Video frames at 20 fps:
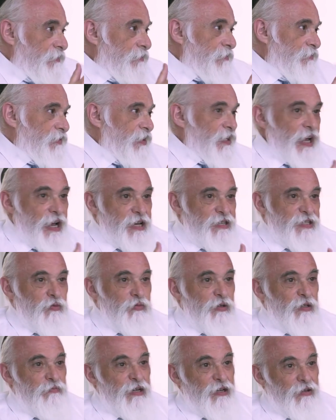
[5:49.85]
If you ask the
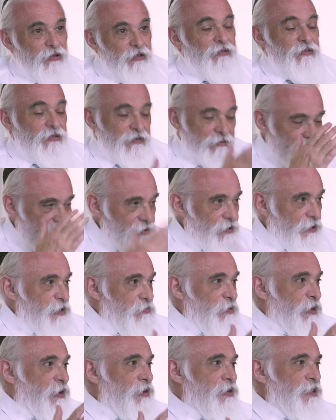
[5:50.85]
word because, He is
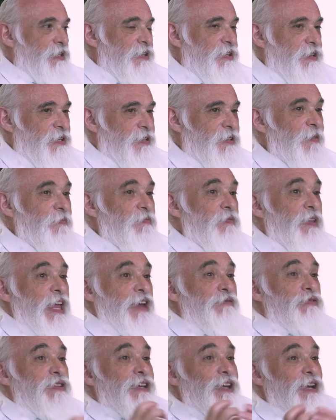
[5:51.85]
because He is.
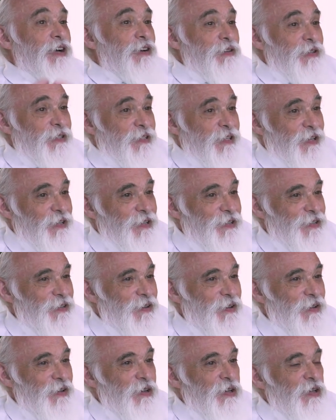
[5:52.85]
Everything else is
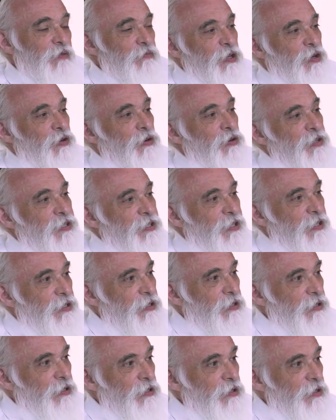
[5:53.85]
because
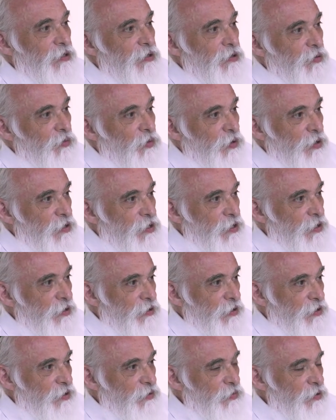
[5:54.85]
He wants
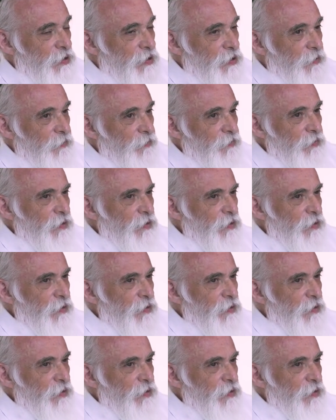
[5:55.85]
it to be.